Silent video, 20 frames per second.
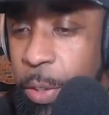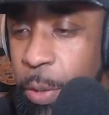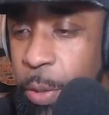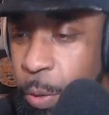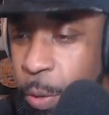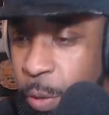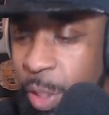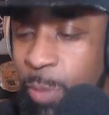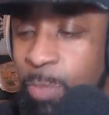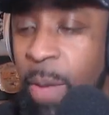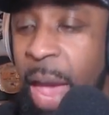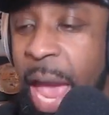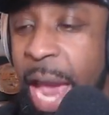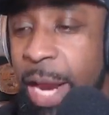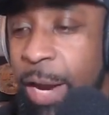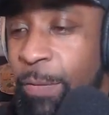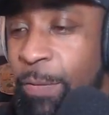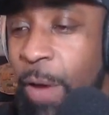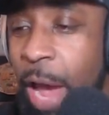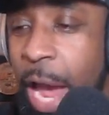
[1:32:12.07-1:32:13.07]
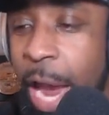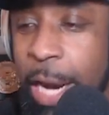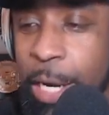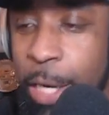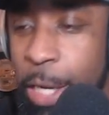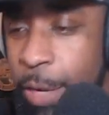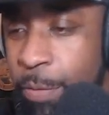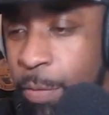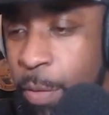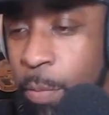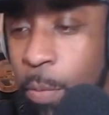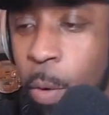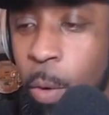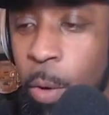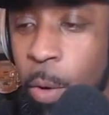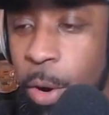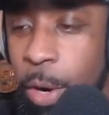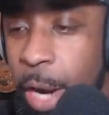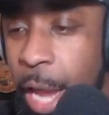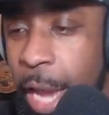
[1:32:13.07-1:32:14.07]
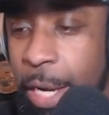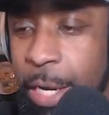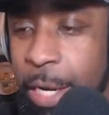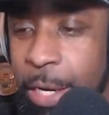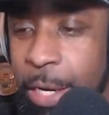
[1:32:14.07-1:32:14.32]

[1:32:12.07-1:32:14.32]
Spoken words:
You just magnifying it even more, like